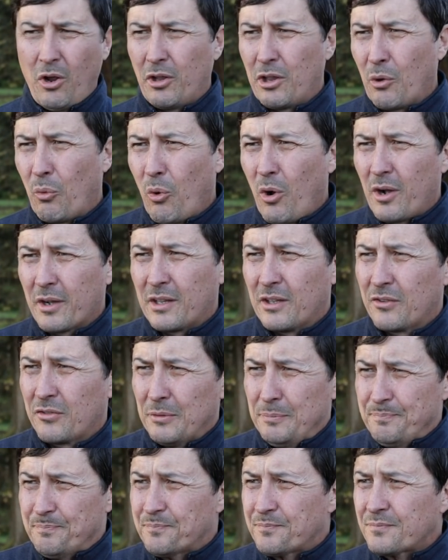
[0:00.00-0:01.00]
other walk
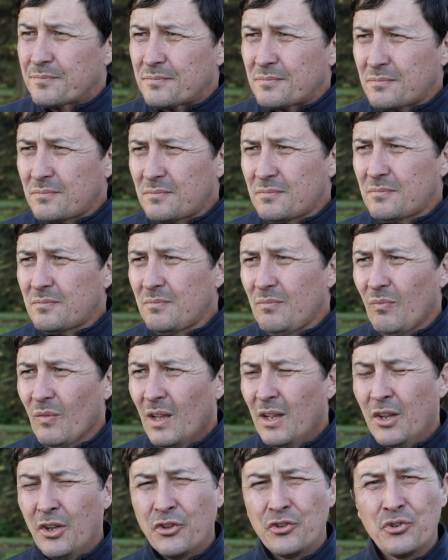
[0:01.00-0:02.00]
is
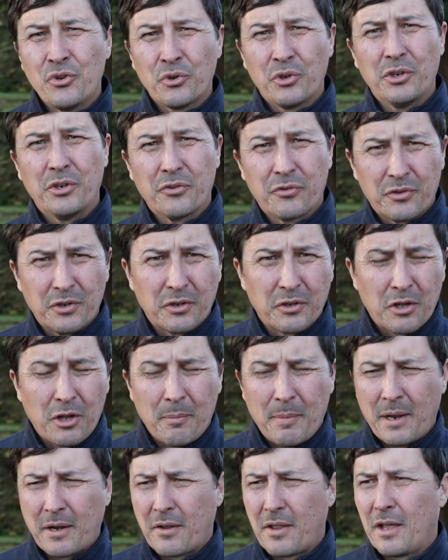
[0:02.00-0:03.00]
no good is going to
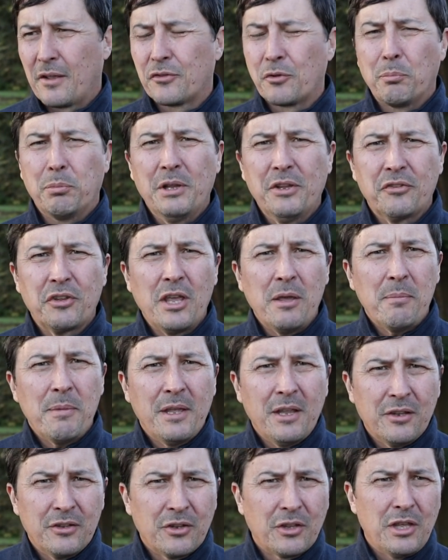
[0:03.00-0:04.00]
come out of that. So please keep
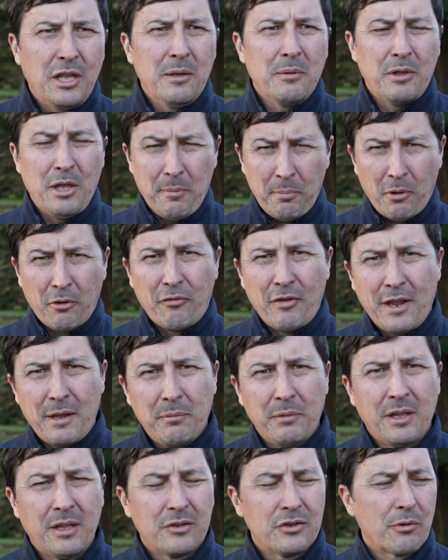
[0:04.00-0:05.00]
me in, keep keep our
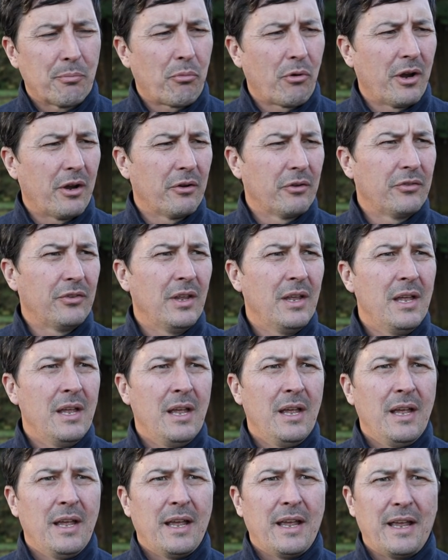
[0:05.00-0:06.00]
family in your prayers,
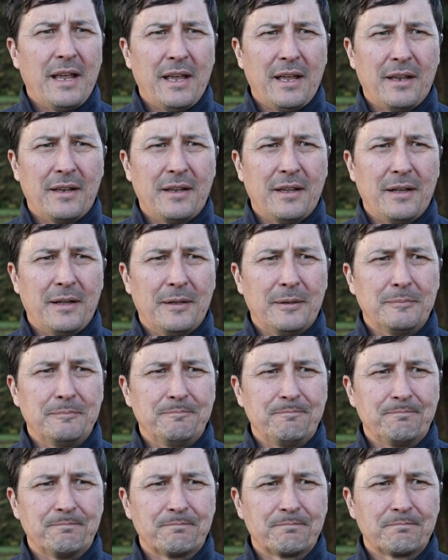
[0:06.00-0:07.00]
and
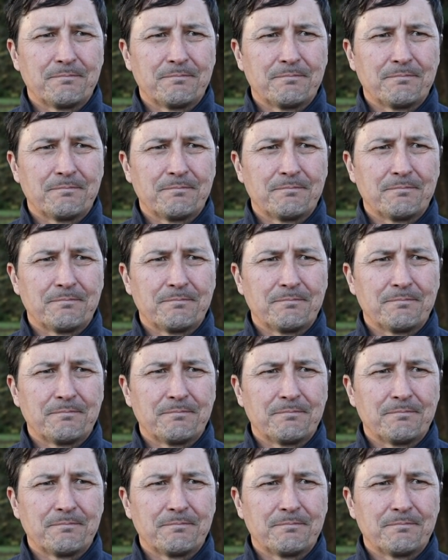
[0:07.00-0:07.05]
um,